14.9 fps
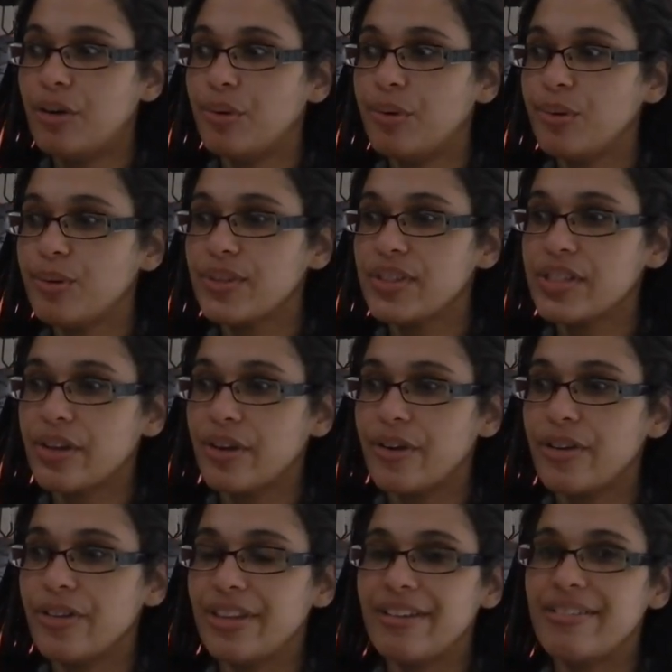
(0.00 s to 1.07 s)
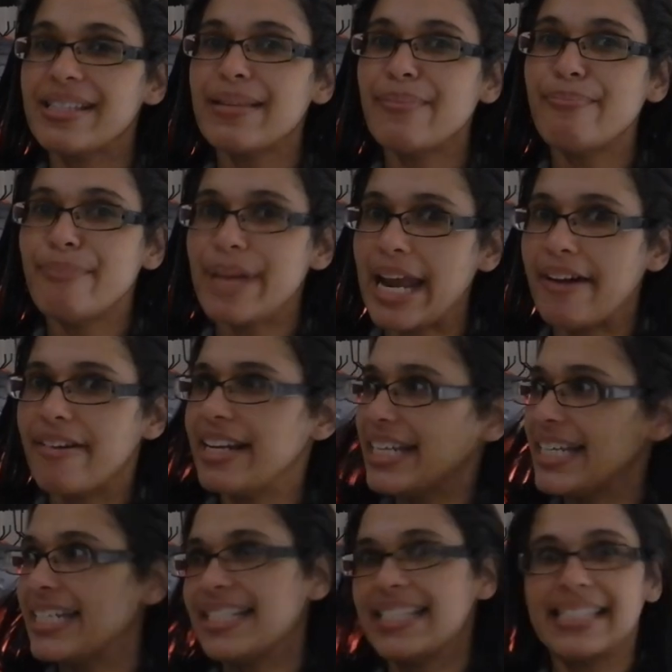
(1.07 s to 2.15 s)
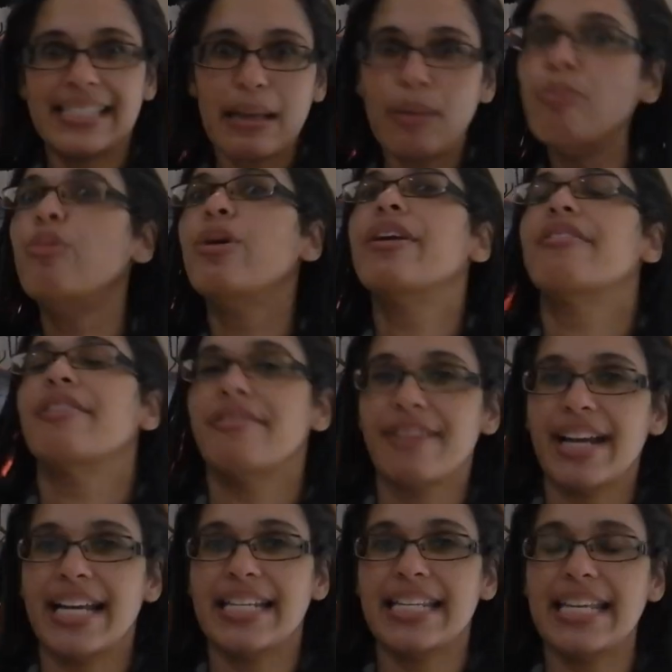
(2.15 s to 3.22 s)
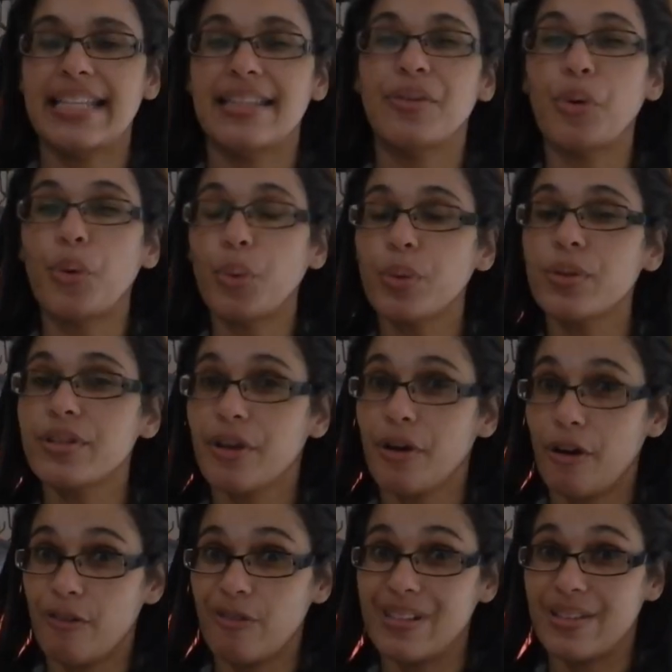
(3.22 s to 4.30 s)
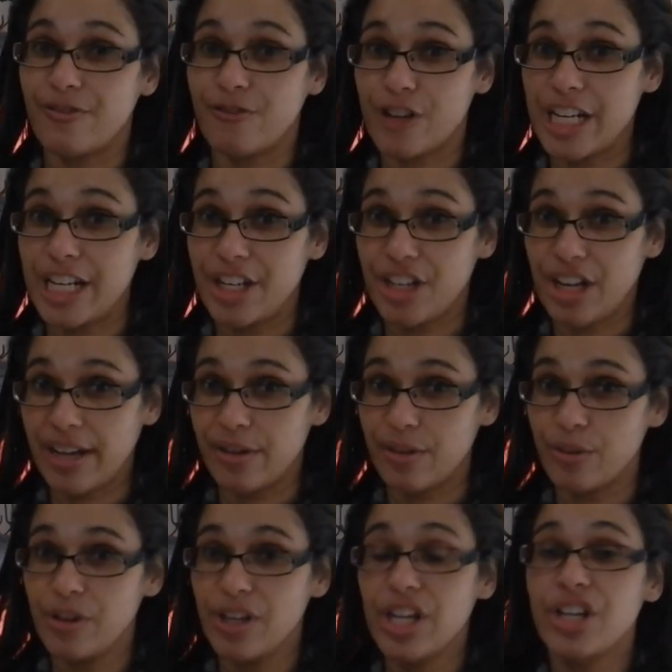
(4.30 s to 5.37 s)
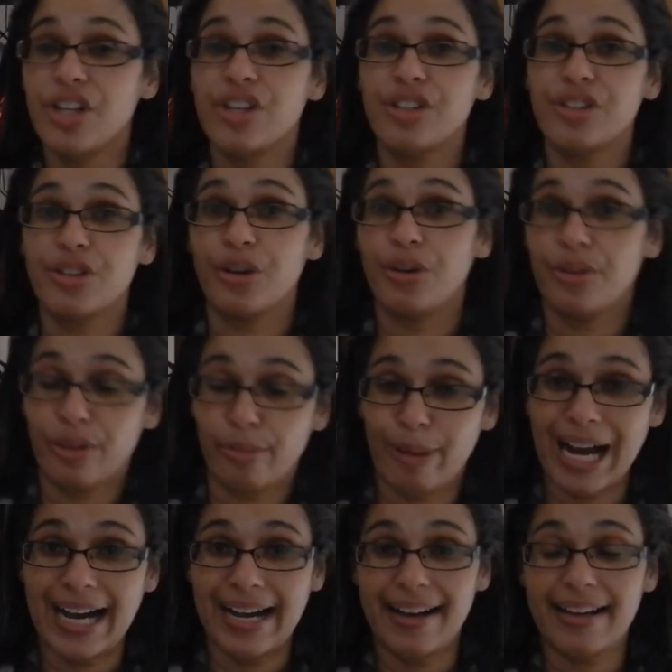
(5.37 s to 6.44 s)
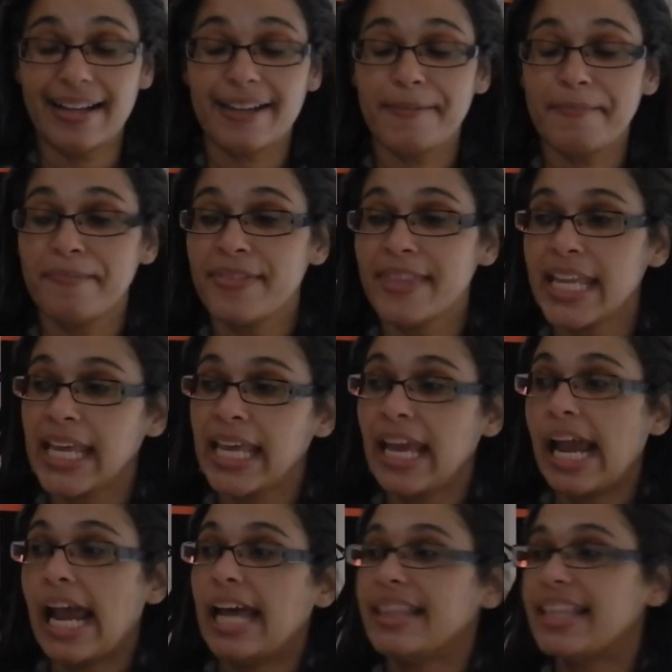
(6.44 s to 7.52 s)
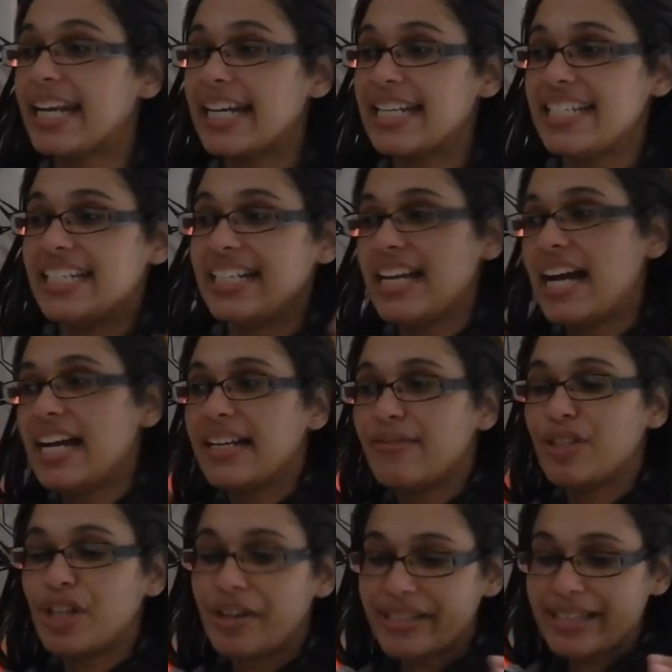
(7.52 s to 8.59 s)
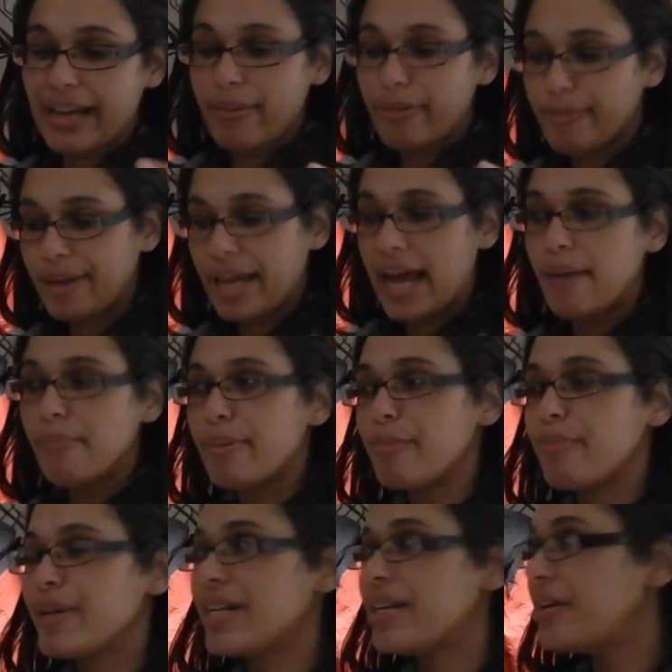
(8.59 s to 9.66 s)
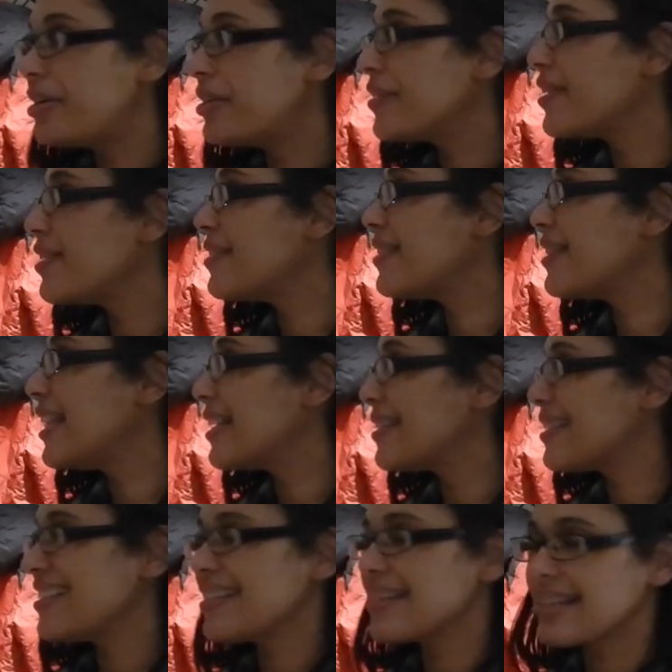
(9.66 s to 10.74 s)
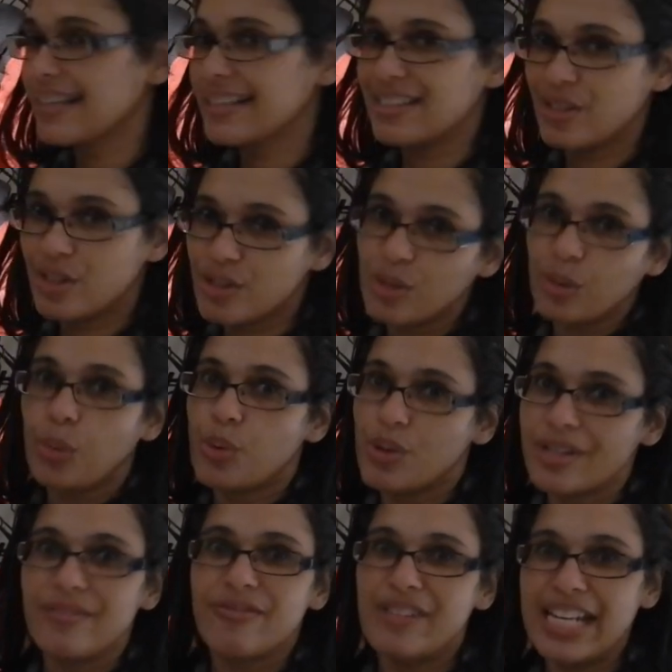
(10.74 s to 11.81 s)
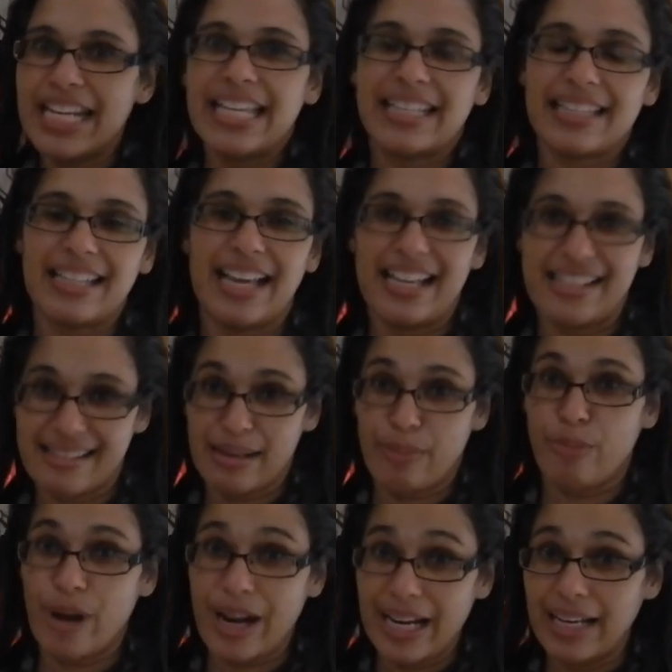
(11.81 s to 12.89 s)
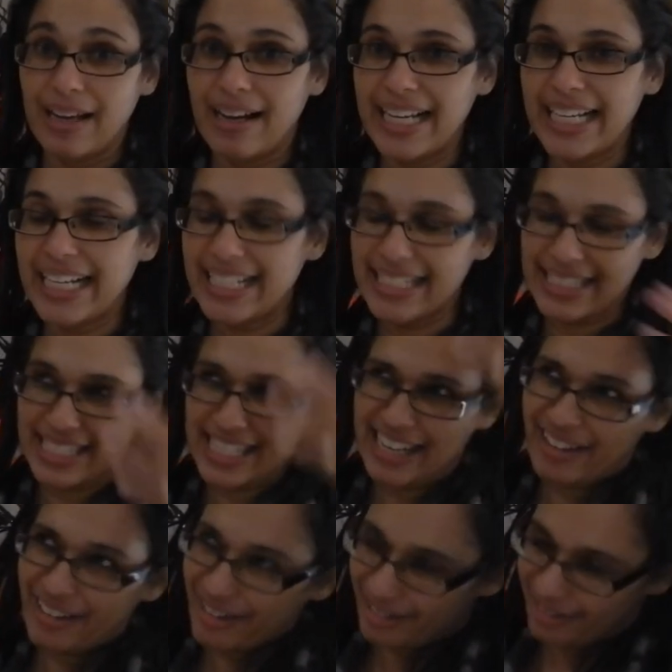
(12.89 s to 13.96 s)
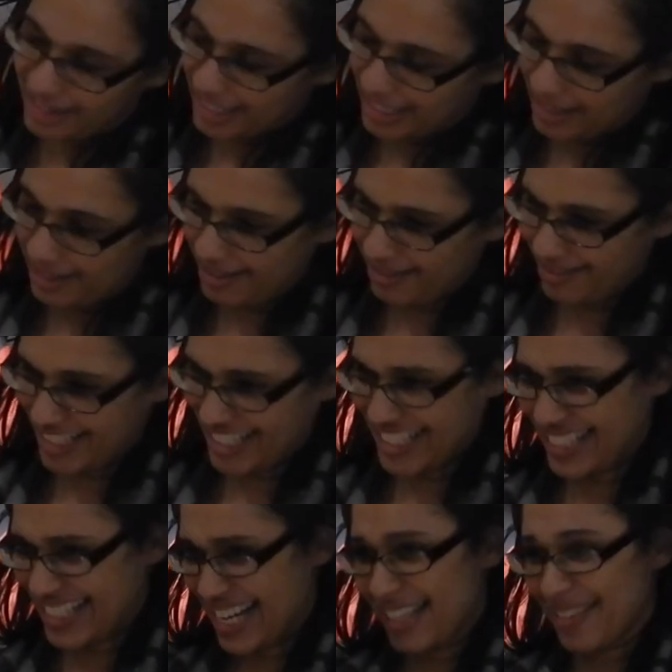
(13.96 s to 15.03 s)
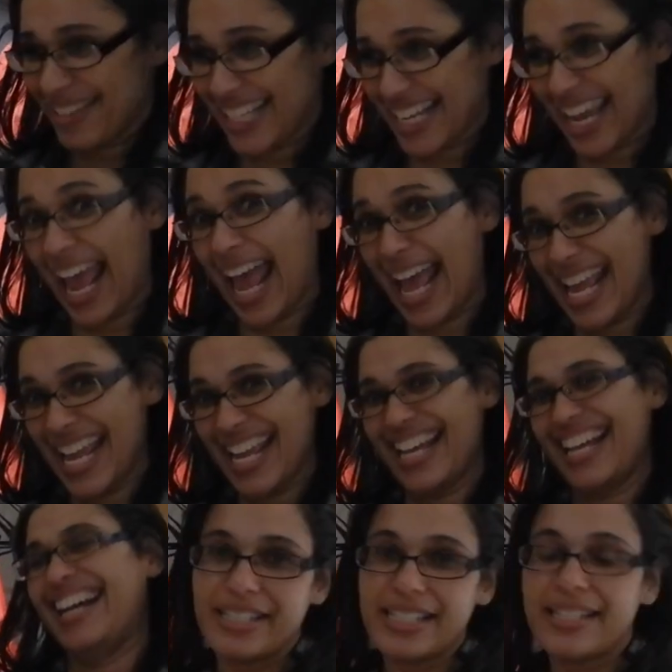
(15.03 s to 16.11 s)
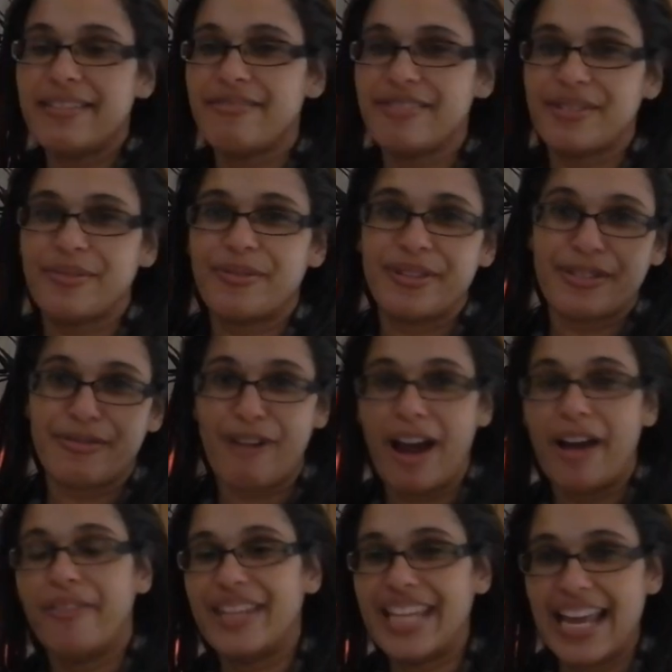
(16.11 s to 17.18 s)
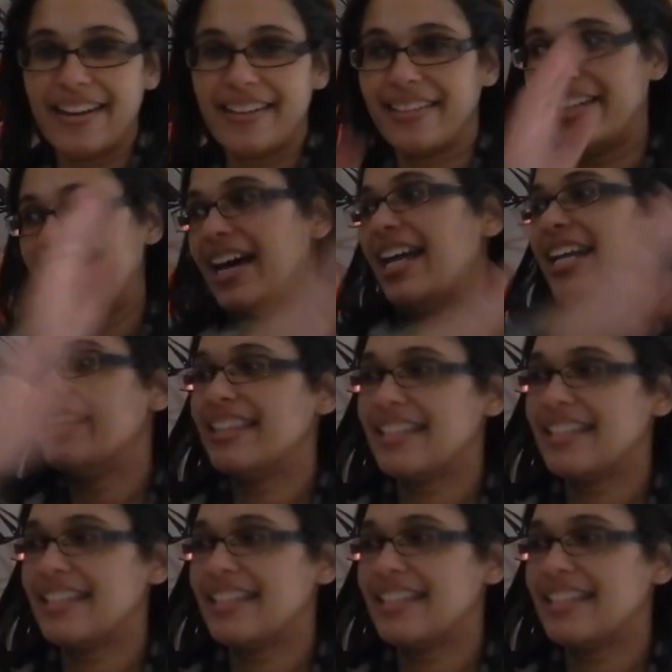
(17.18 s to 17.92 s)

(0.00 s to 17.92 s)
also there is a Marriott somewhere around here that also offers free shuttle to the park that I did kind of toss up about, but because this is sort of near a subway line, it's near the starts with a K. The Disney Resort is right on the end of the line.